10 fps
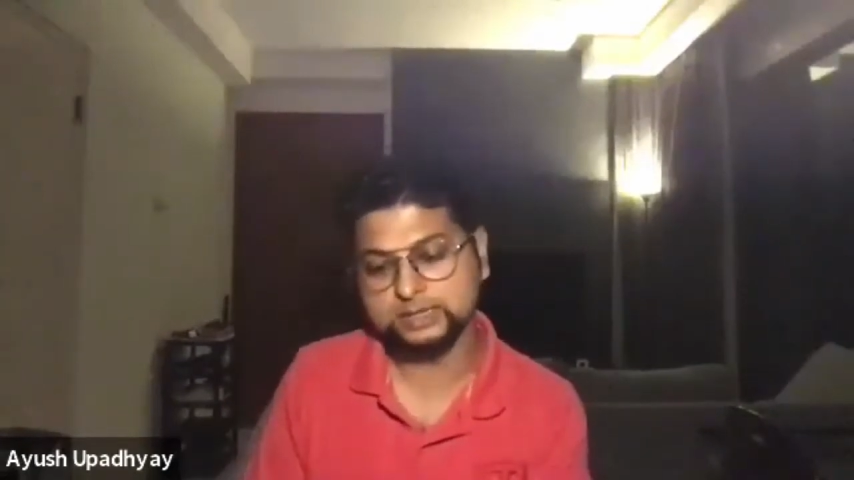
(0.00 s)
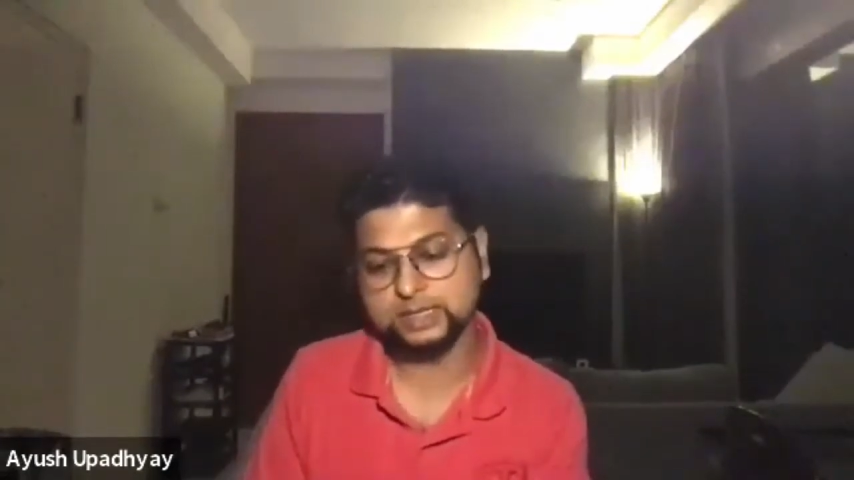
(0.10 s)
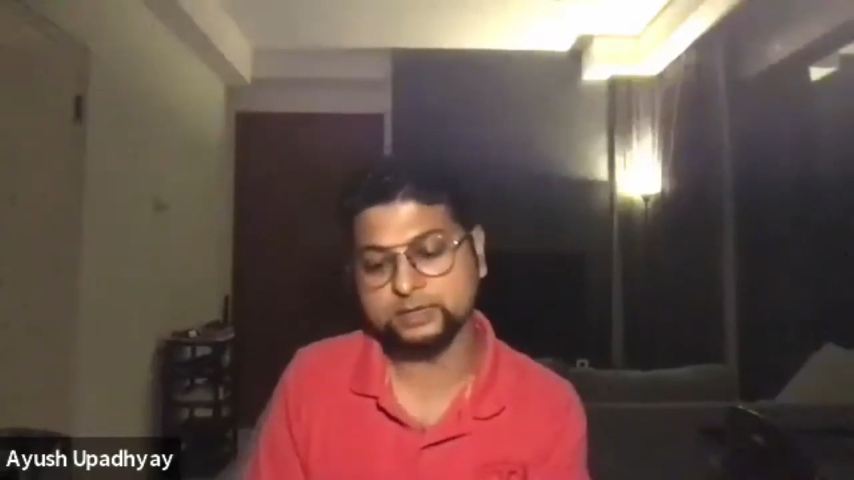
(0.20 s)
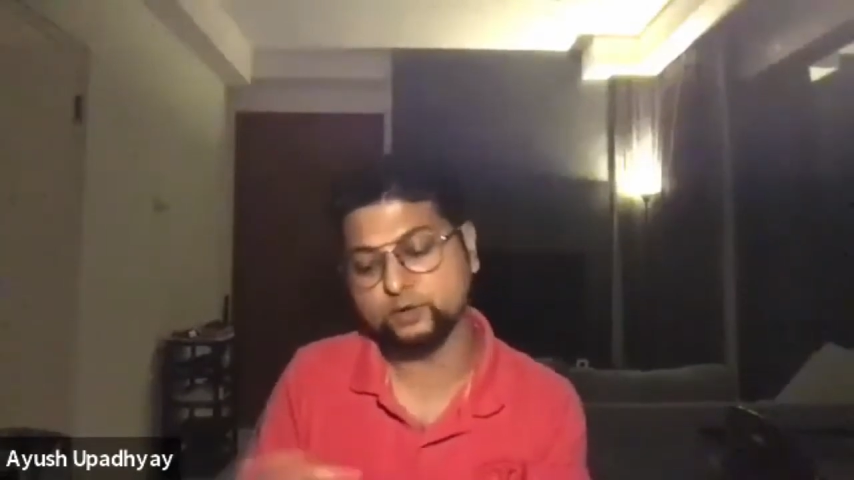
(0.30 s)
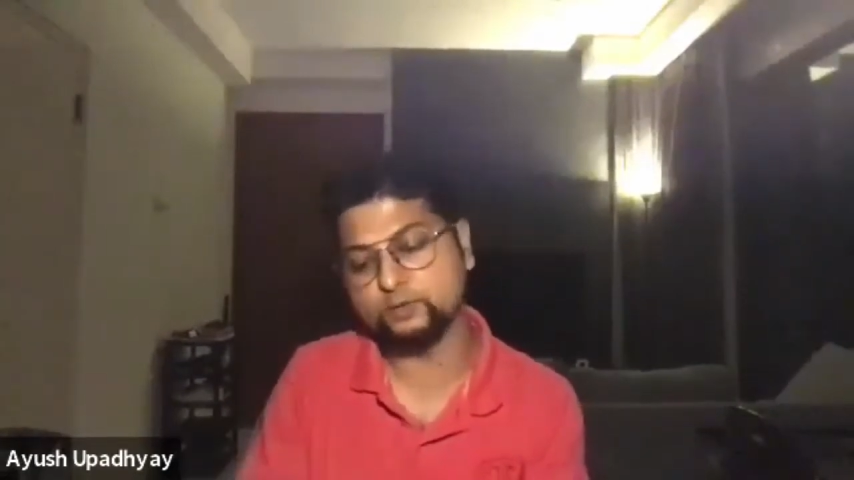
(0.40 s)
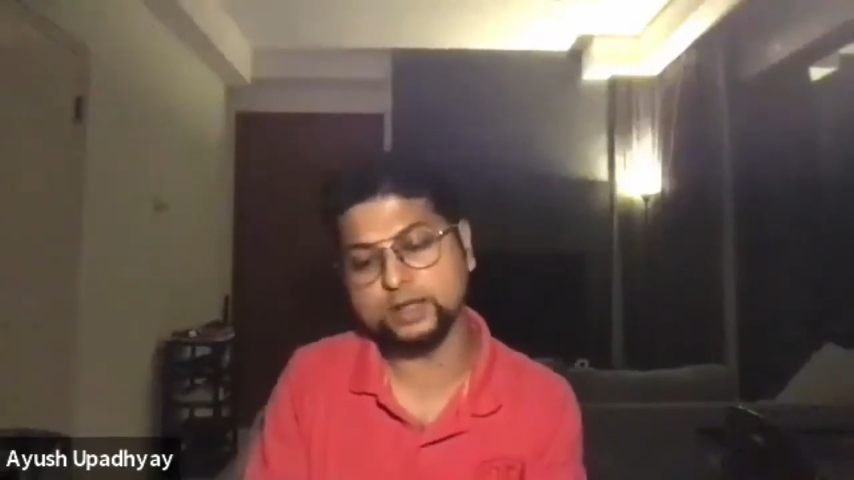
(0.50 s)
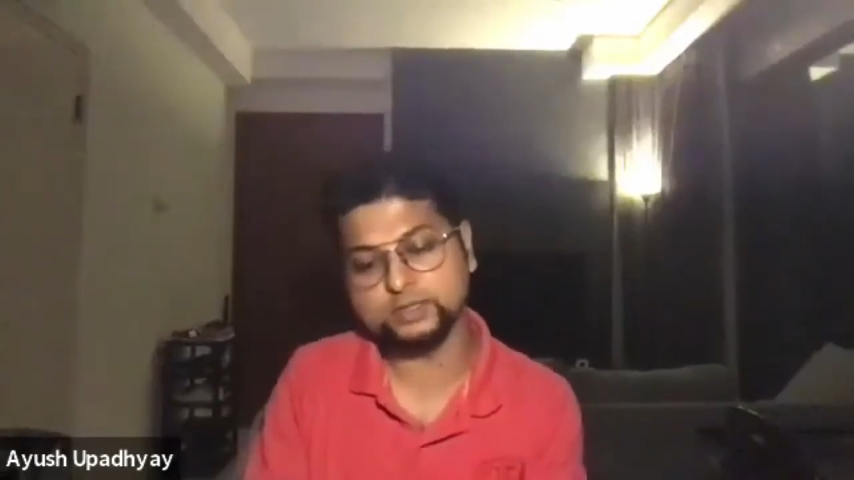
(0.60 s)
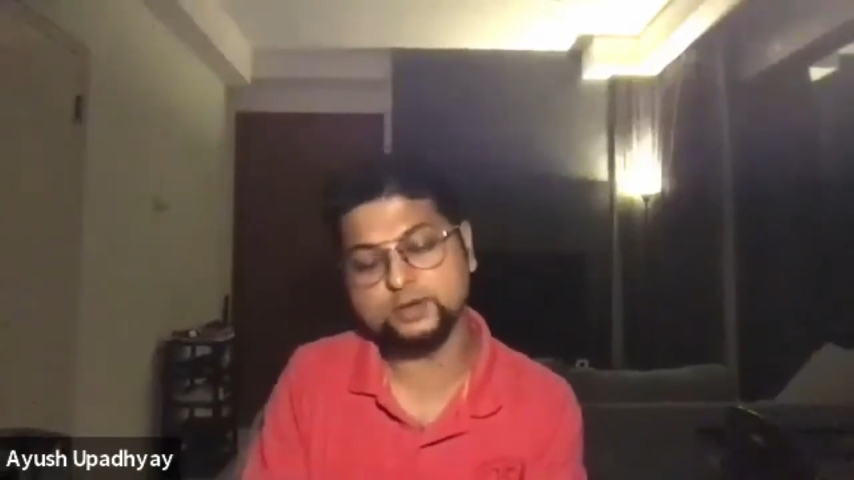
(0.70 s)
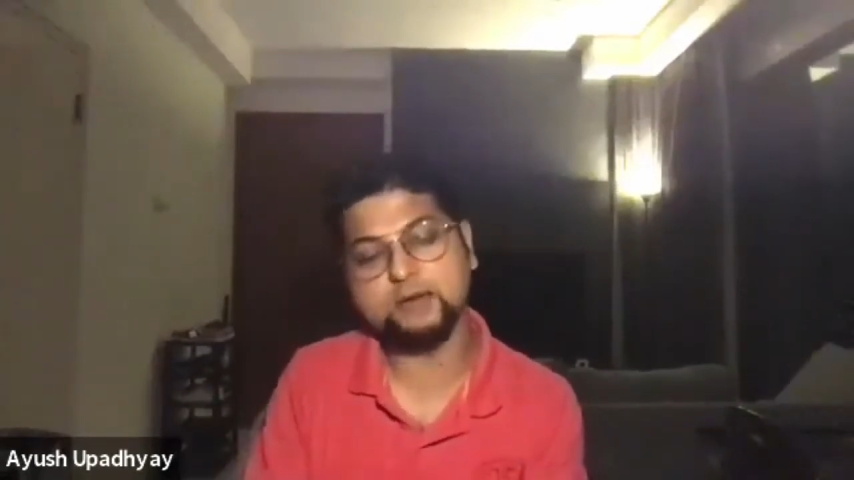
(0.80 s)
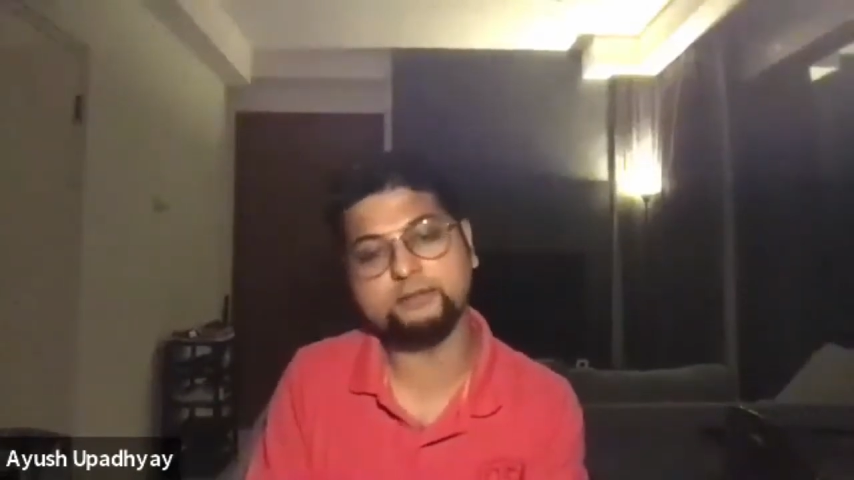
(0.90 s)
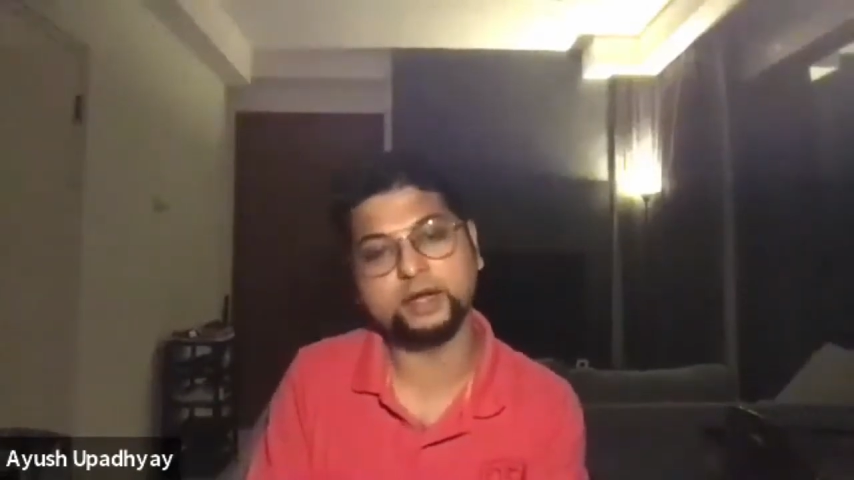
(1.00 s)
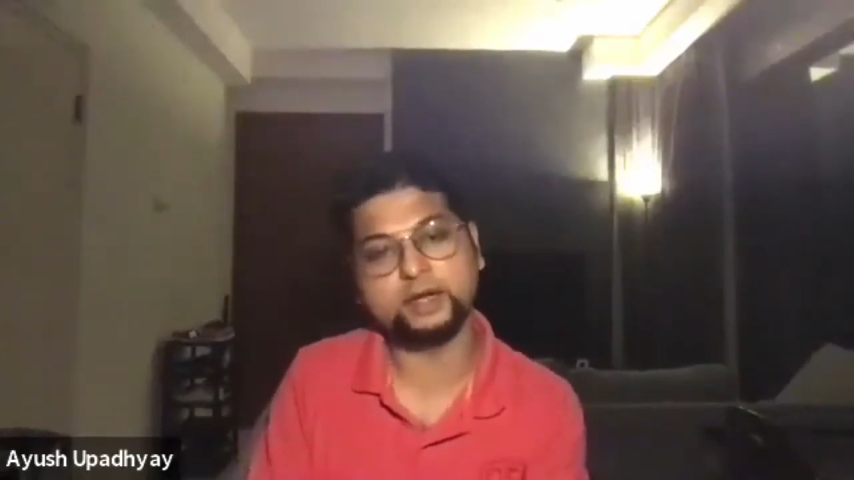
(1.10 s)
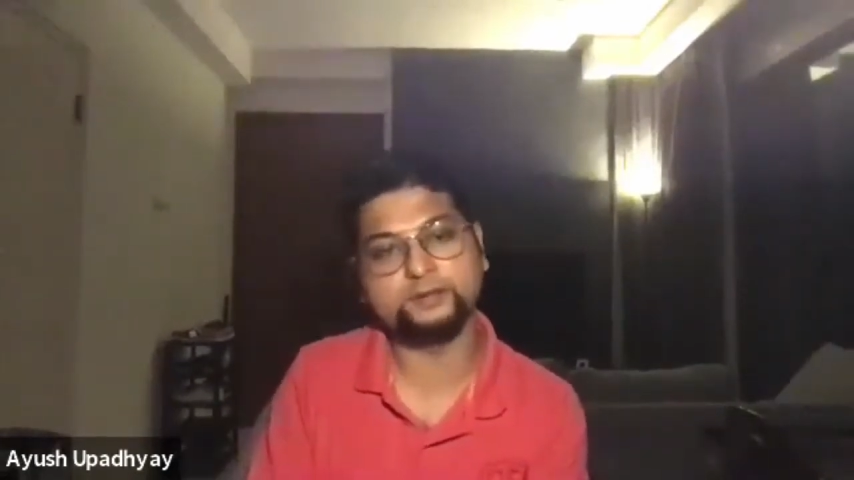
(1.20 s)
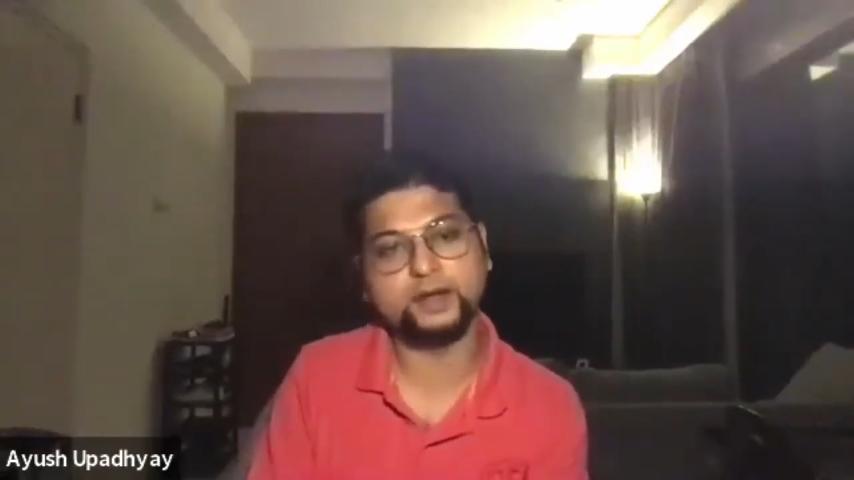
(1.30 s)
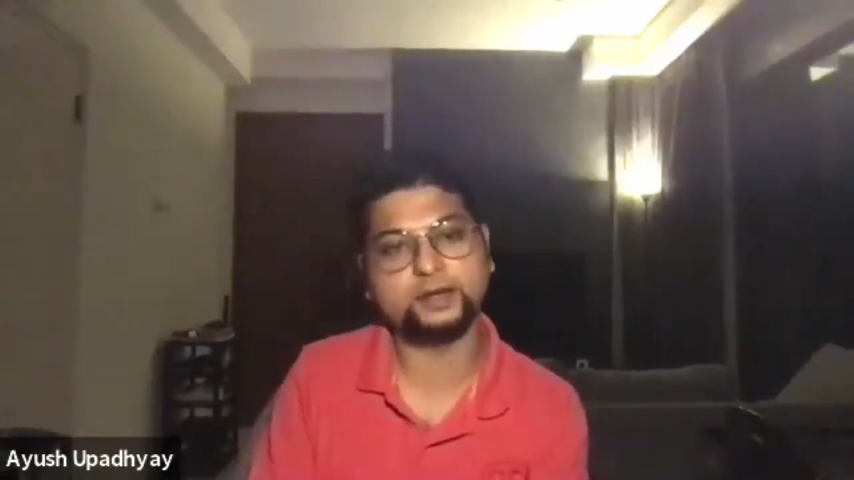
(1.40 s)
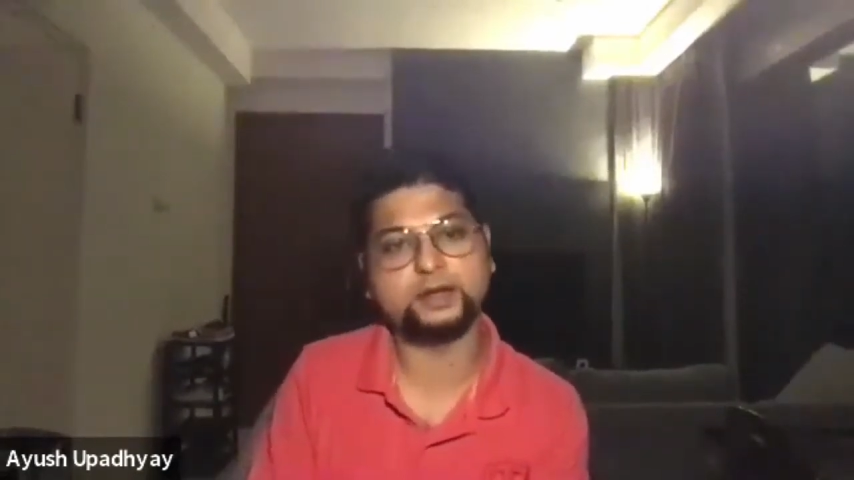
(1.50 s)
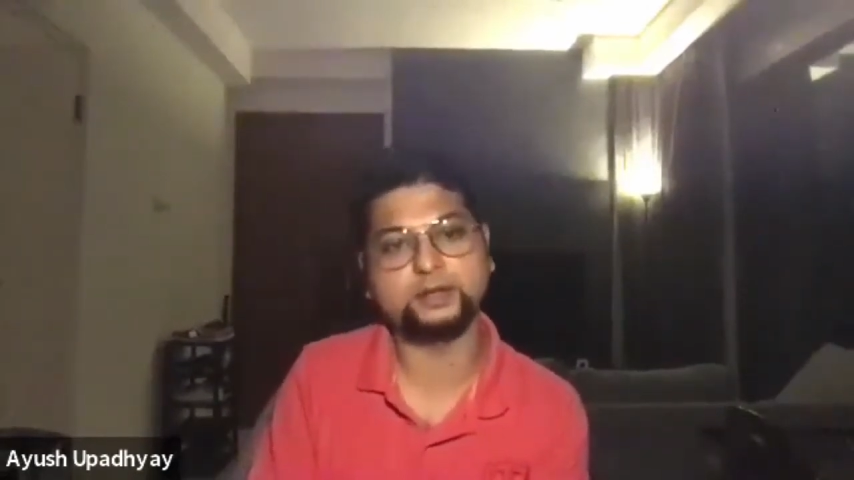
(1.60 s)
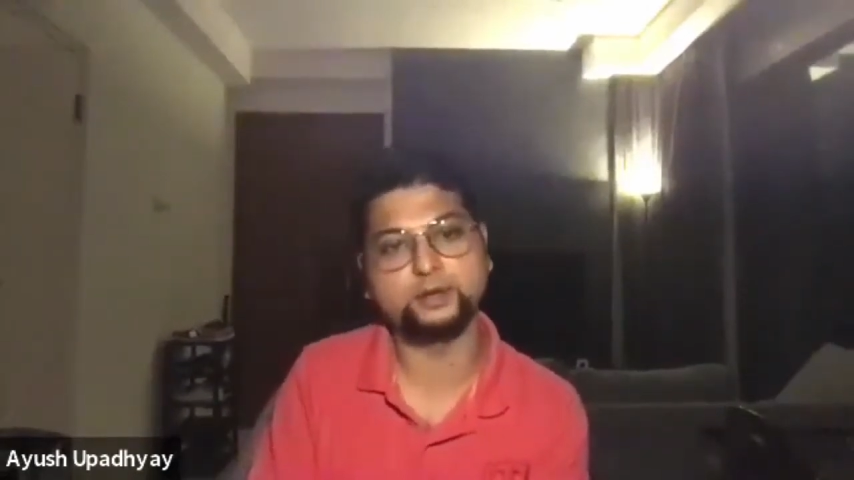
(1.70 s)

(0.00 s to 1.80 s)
Then once you have identified that,